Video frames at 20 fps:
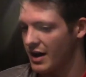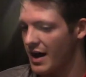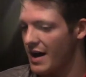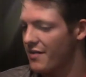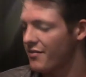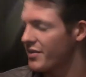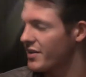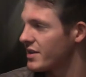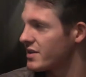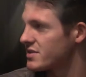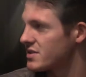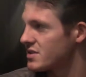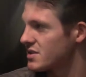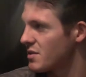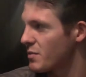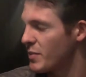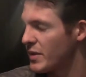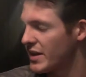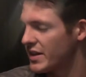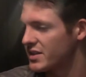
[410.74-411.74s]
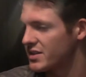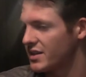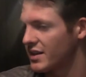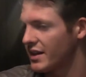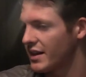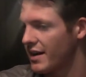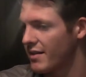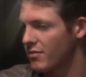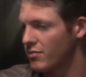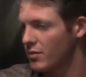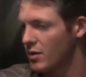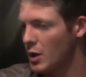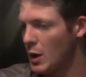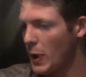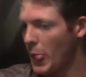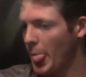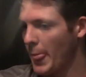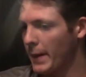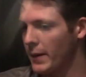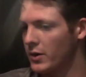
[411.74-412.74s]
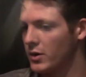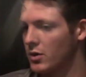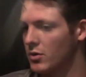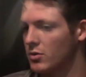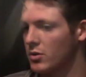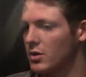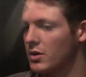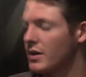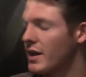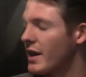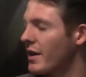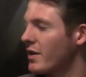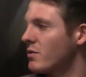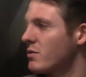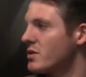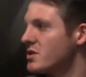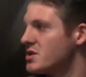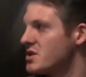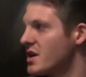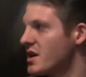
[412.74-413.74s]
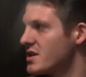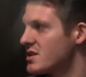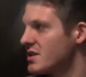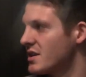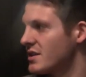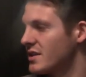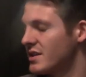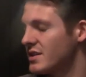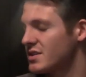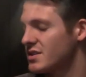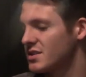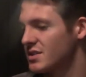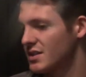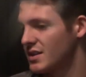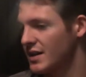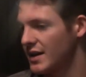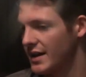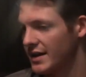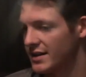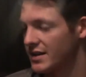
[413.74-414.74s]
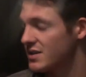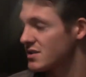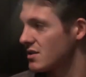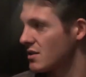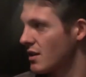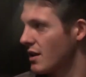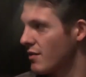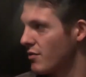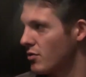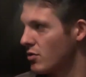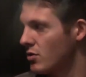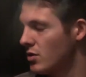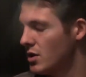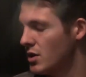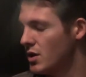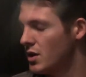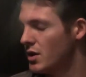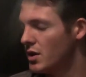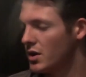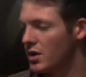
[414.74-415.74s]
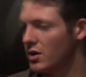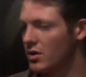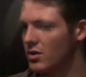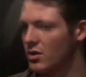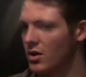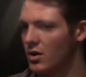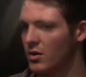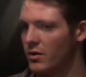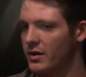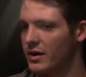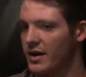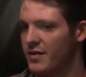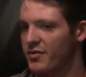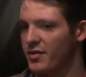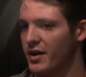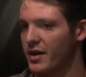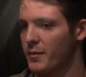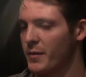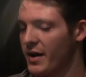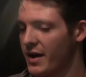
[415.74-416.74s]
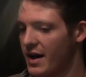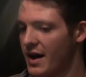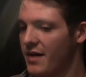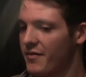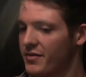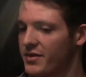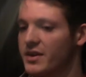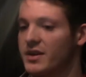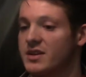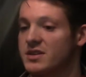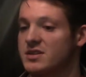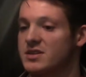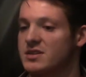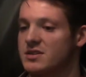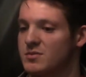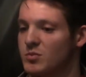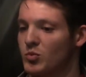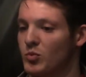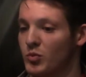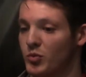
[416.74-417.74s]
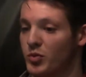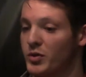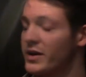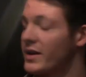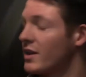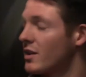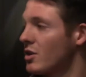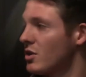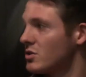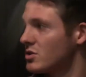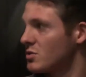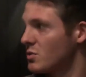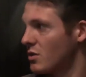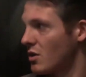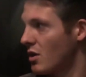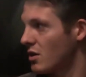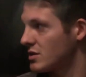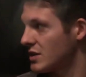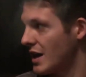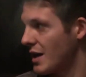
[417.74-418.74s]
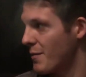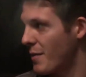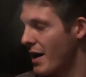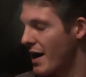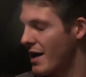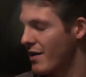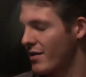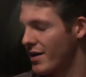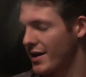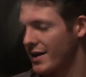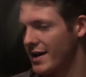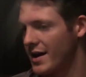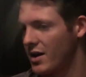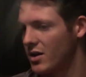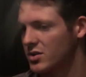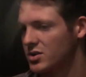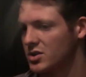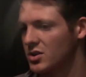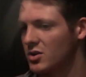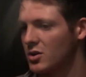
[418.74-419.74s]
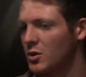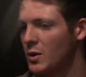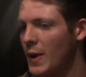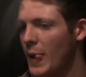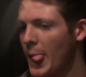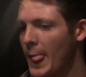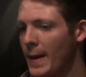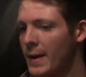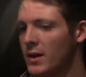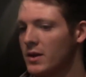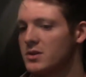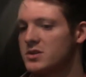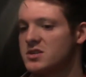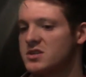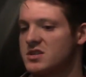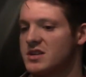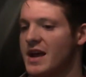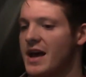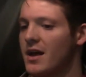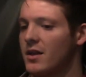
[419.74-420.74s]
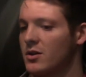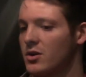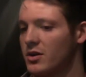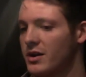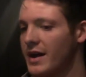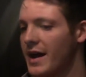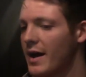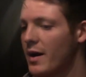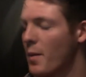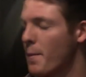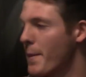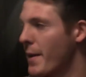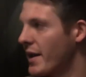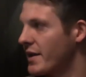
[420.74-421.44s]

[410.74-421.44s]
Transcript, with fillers: Confidence is the biggest thing I've, you know, learned how to adjust at yeah. this at this level, you know, and I feel like my confidence is pretty close to an all-time high right now, so. Just now learning how to